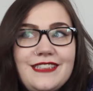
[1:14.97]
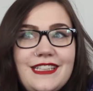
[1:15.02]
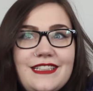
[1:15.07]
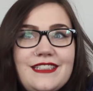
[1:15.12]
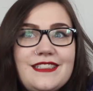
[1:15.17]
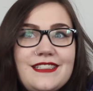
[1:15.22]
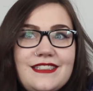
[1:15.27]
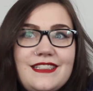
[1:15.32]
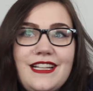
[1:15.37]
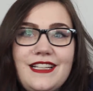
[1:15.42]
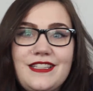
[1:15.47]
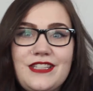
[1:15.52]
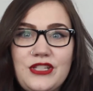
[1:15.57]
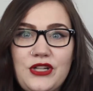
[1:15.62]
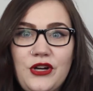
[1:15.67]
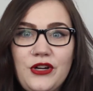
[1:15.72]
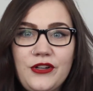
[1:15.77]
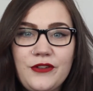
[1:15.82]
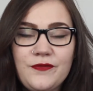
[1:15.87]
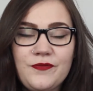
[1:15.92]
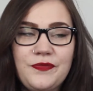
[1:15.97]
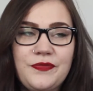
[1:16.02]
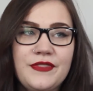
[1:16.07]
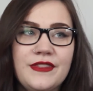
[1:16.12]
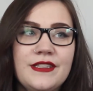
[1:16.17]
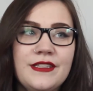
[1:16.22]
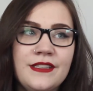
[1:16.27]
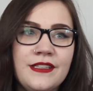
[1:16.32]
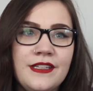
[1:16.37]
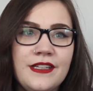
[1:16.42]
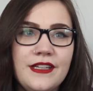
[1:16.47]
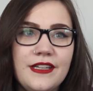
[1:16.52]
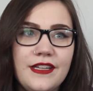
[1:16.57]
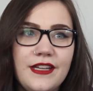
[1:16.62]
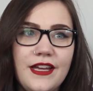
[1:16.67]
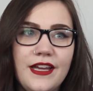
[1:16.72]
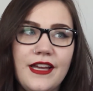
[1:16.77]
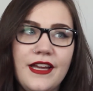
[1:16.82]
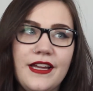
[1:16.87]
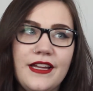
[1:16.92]
That's the dog.
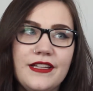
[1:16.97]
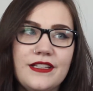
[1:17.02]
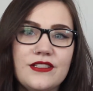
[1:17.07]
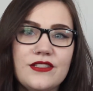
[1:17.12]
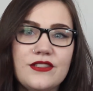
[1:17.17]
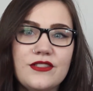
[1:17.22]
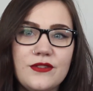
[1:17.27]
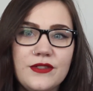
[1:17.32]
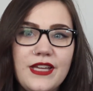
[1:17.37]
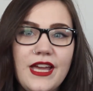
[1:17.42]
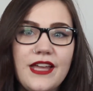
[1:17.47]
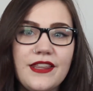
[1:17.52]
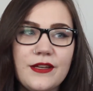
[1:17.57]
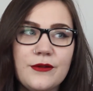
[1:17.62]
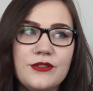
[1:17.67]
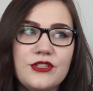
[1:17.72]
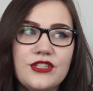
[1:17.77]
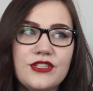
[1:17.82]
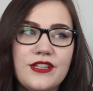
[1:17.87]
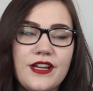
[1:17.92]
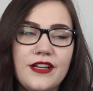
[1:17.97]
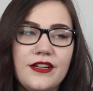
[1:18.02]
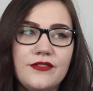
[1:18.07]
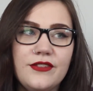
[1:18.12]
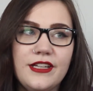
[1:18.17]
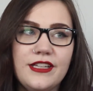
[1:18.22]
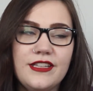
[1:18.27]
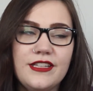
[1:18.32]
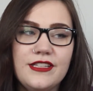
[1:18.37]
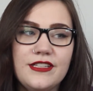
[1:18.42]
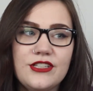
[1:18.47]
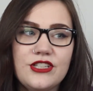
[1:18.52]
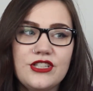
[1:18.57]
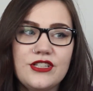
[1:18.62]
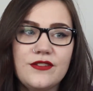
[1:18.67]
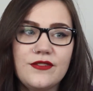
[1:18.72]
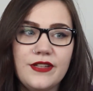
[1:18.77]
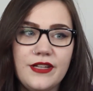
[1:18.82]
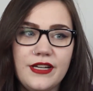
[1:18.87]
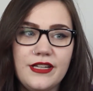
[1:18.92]
And so yeah, that was just kind of like the
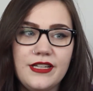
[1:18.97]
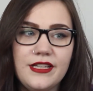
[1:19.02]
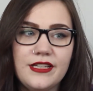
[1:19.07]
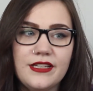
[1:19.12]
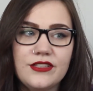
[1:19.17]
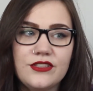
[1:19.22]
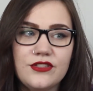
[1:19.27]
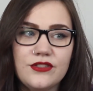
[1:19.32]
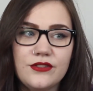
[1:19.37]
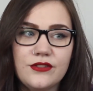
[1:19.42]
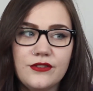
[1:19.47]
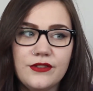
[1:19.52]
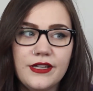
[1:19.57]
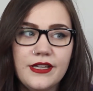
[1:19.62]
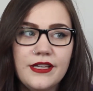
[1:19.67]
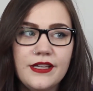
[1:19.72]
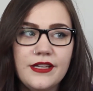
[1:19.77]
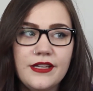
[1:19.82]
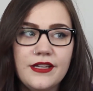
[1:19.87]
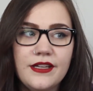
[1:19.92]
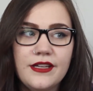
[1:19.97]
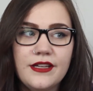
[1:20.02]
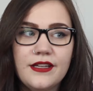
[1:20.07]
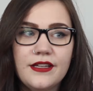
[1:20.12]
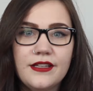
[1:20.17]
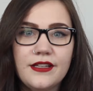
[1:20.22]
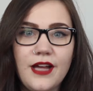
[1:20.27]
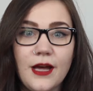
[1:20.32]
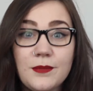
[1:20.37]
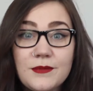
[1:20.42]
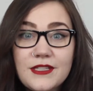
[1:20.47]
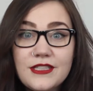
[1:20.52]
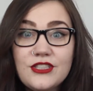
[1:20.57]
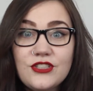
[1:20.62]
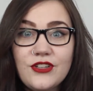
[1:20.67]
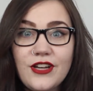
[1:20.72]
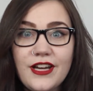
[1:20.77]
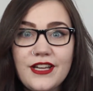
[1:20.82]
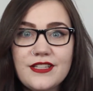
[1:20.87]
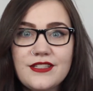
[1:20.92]
initiative that I needed to update
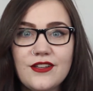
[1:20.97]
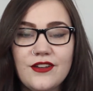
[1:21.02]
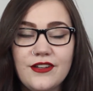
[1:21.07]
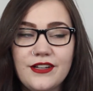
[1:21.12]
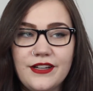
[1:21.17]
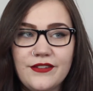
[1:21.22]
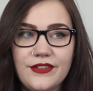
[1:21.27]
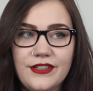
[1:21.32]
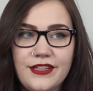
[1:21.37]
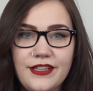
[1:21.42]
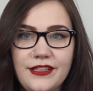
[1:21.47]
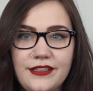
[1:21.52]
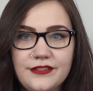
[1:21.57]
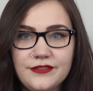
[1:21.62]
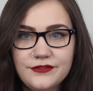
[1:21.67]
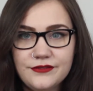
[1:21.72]
you guys on everything.